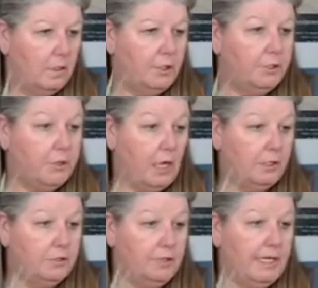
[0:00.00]
Your
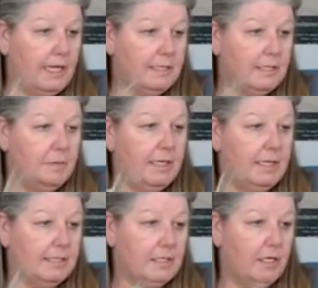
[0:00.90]
Dollar Tree got some in.
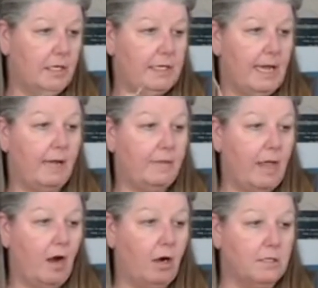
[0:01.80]
That's good. Yeah,
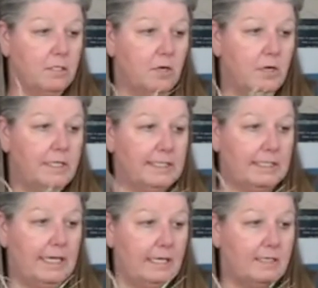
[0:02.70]
they are starting to
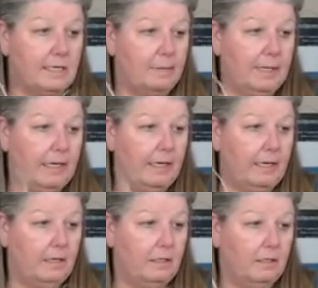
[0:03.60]
get some
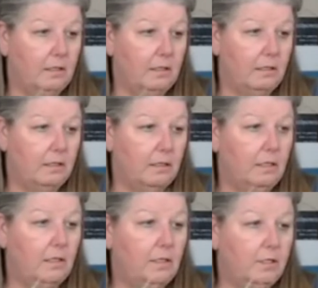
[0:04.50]
in.
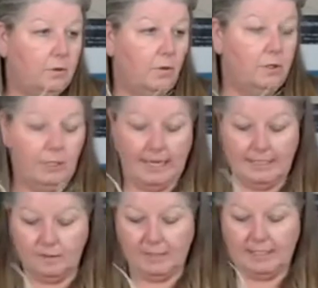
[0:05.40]
You ordered
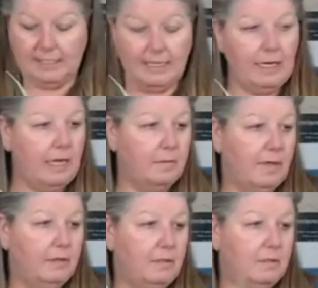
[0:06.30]
last Wednesday and got them
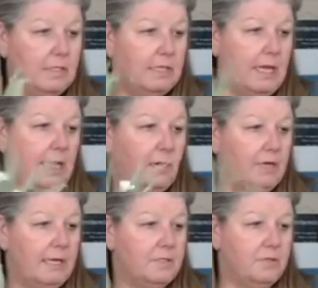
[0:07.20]
on today or
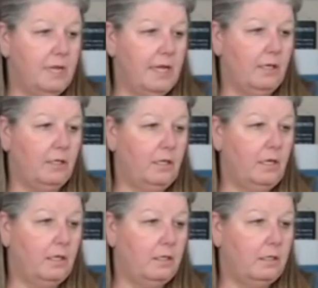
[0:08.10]
yesterday?
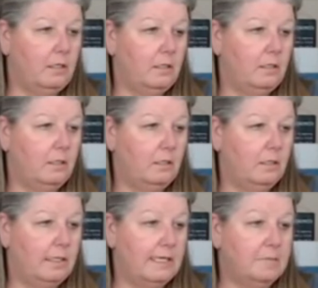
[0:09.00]
Good.
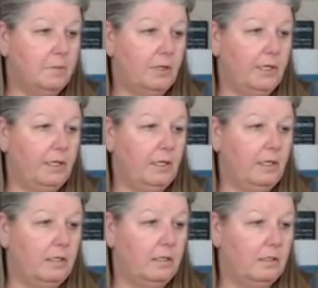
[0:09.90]
That's pretty good.